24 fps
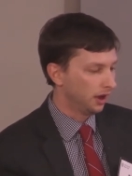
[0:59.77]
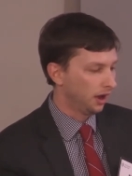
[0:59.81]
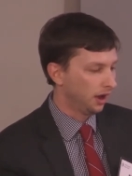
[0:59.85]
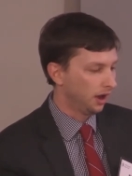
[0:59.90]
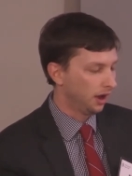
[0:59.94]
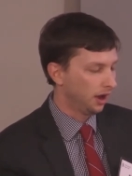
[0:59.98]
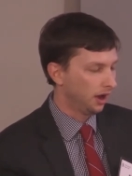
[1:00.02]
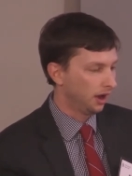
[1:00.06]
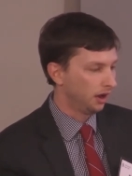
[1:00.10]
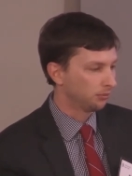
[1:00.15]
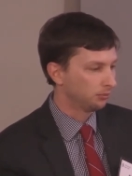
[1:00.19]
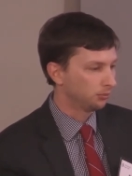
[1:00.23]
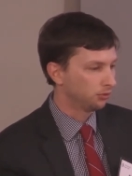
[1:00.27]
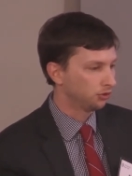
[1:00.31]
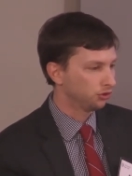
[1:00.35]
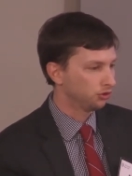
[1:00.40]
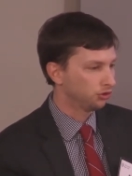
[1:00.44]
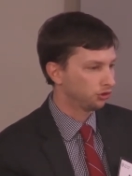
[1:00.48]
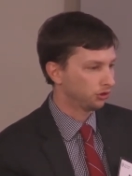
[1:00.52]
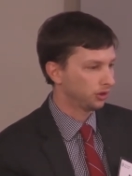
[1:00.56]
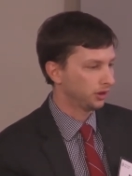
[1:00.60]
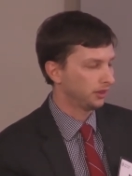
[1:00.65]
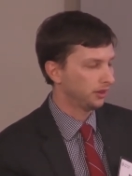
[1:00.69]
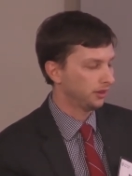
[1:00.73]
um,
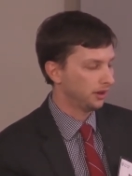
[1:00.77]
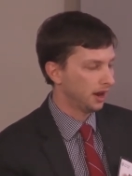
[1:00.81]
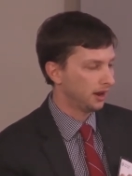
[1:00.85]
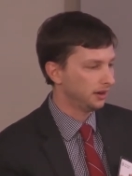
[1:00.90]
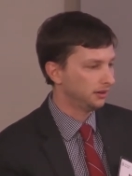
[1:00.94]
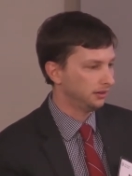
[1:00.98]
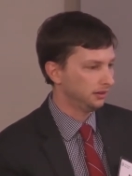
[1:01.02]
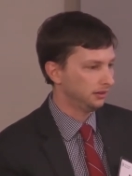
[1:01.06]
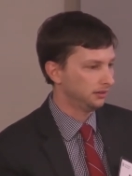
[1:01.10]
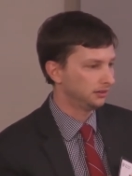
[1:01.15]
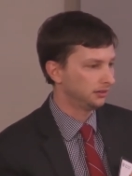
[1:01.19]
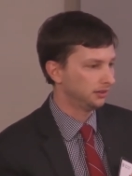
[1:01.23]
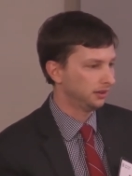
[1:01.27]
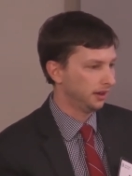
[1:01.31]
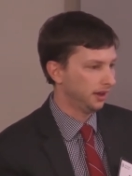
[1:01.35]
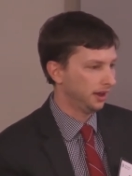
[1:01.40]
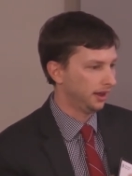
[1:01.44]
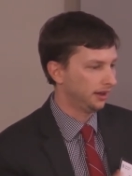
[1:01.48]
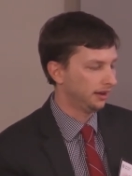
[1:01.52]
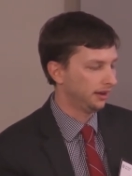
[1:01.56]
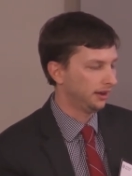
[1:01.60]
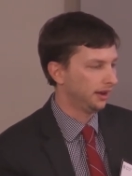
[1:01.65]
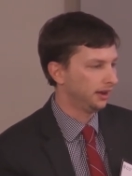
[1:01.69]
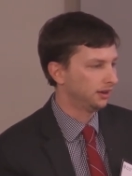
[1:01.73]
during the 90s
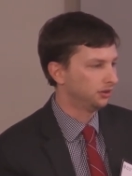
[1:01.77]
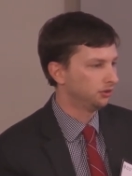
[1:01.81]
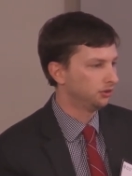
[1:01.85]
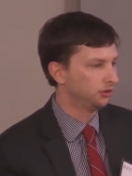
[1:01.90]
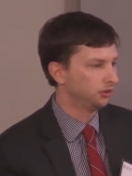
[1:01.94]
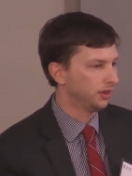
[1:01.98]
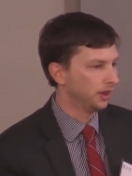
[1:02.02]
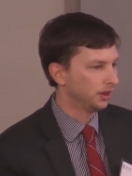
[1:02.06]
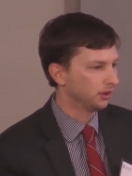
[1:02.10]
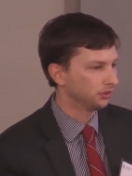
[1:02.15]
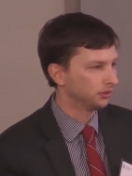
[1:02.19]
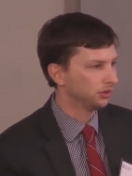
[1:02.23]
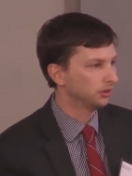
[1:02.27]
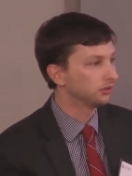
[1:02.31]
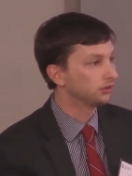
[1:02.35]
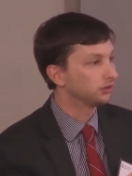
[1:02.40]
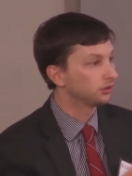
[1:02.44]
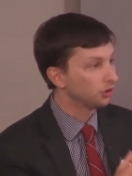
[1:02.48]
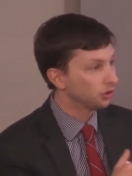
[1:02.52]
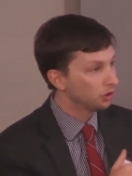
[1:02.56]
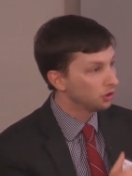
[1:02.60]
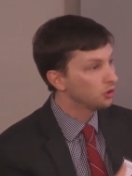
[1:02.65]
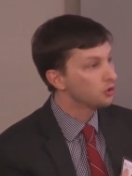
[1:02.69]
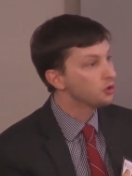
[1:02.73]
and, and 2000s,
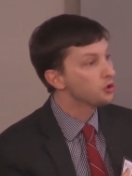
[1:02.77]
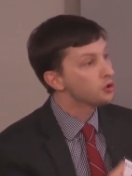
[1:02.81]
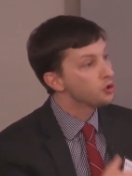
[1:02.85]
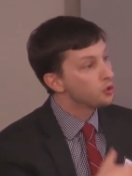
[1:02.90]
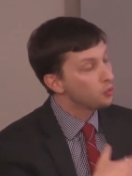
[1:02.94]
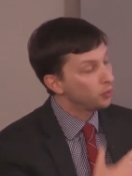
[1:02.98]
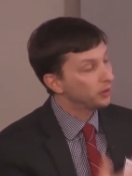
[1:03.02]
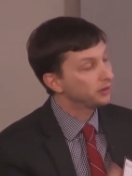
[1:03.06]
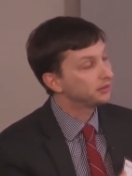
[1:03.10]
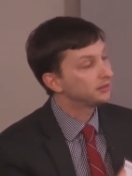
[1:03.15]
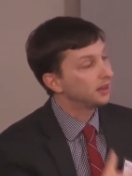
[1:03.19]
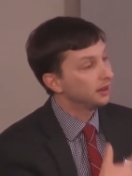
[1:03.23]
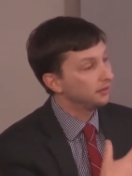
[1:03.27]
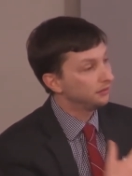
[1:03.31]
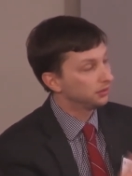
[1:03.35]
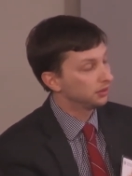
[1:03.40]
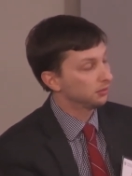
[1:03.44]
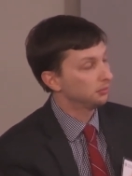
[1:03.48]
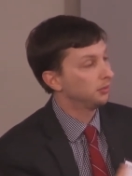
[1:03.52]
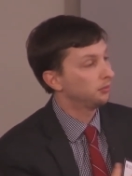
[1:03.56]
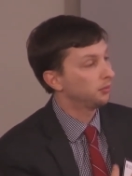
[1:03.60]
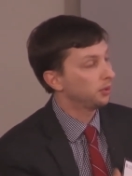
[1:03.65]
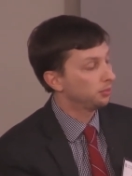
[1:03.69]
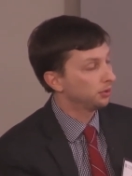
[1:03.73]
we saved
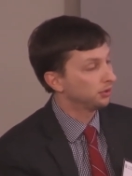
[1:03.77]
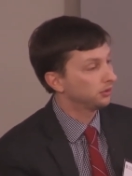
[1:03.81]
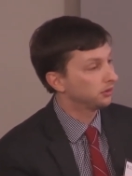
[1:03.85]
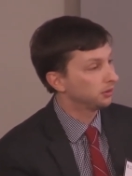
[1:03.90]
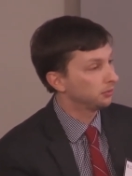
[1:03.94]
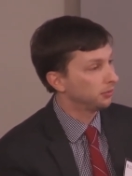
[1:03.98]
some, we put some